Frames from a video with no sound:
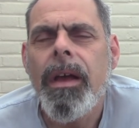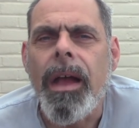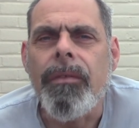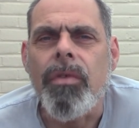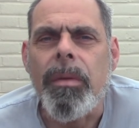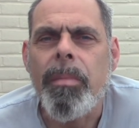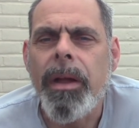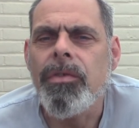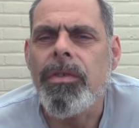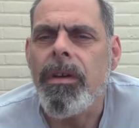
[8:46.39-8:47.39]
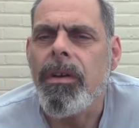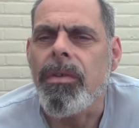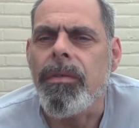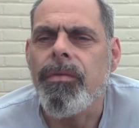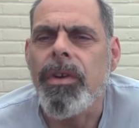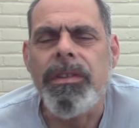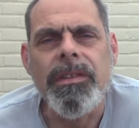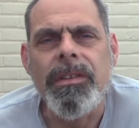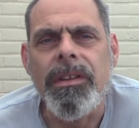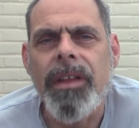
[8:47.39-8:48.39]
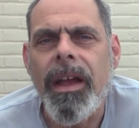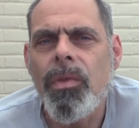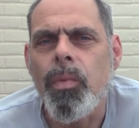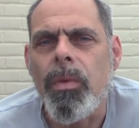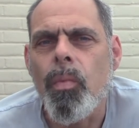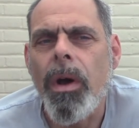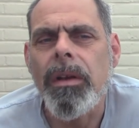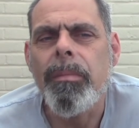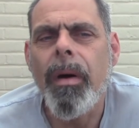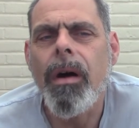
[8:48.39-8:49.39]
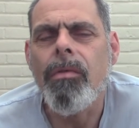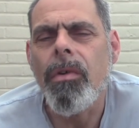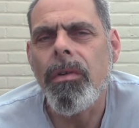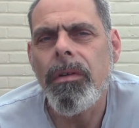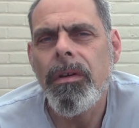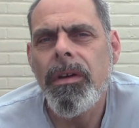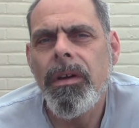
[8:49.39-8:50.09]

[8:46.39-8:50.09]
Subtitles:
every pensioner who freezes to death with one bar on,